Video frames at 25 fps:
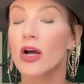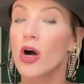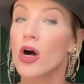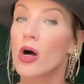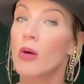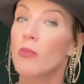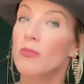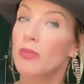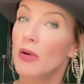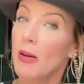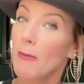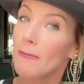I'll
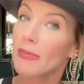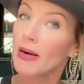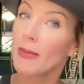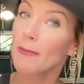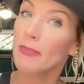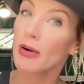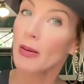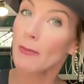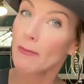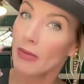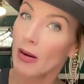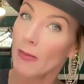blah blah
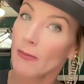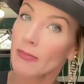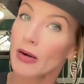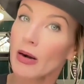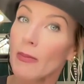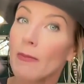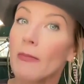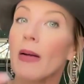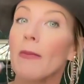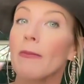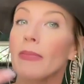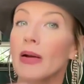blah blah blah
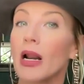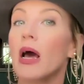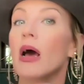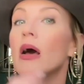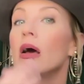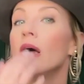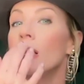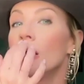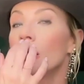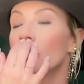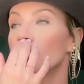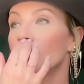blah blah
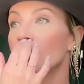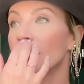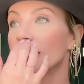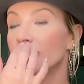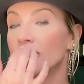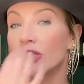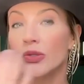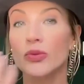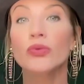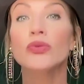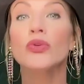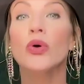and
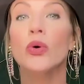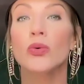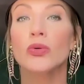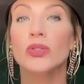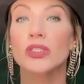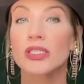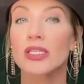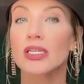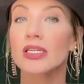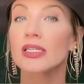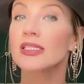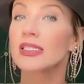do those
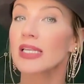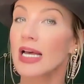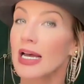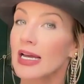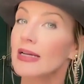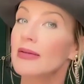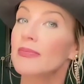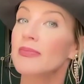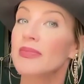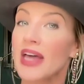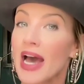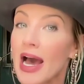things. I
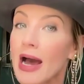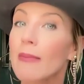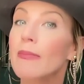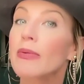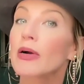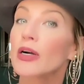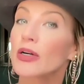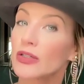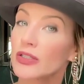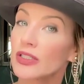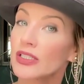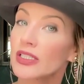am that
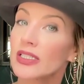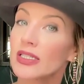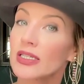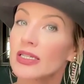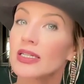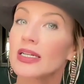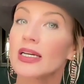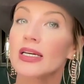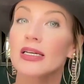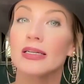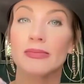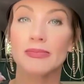
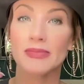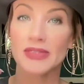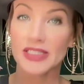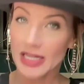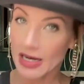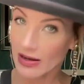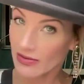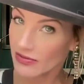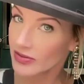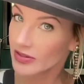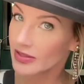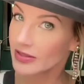person. I am
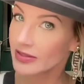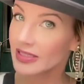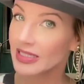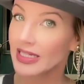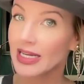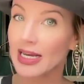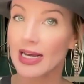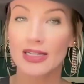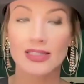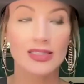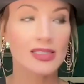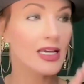definitely,
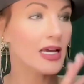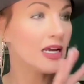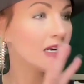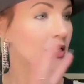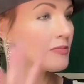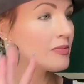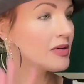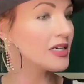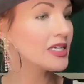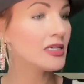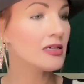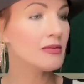ask
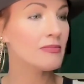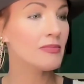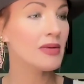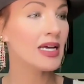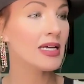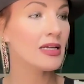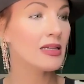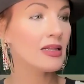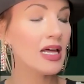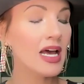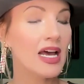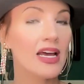anybody in
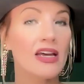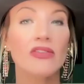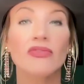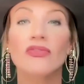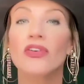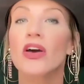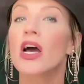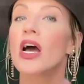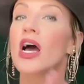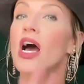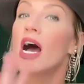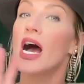my life,
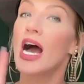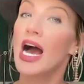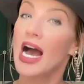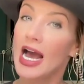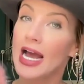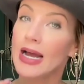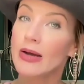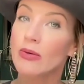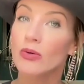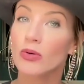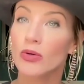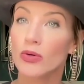
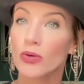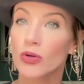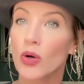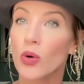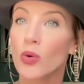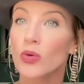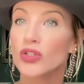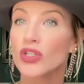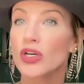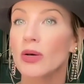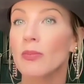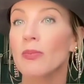I will
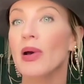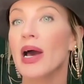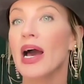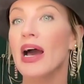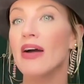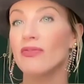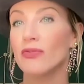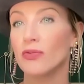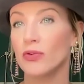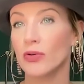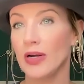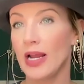go to
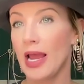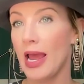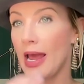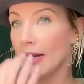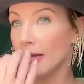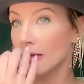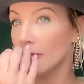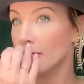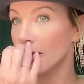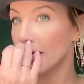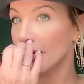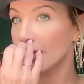bat for
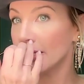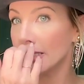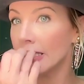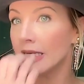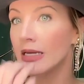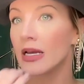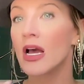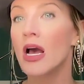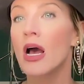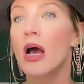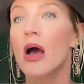anybody.